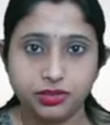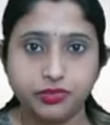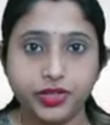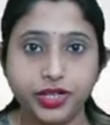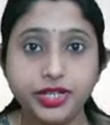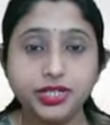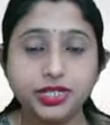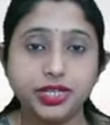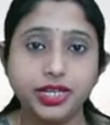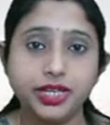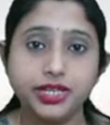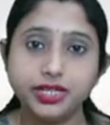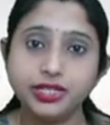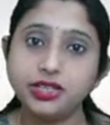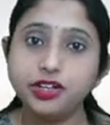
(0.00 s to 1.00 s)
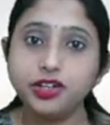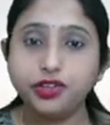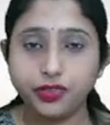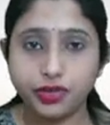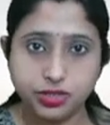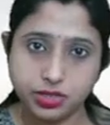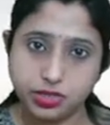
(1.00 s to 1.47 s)
Right? It is a
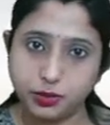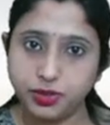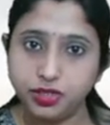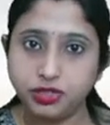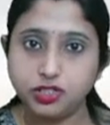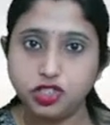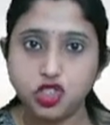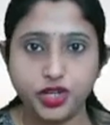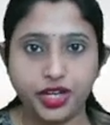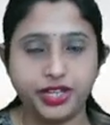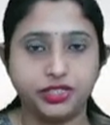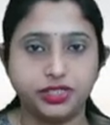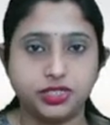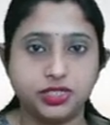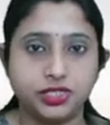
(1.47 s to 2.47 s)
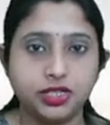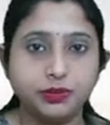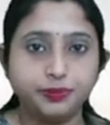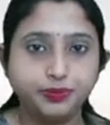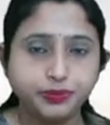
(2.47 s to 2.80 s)
reversible change.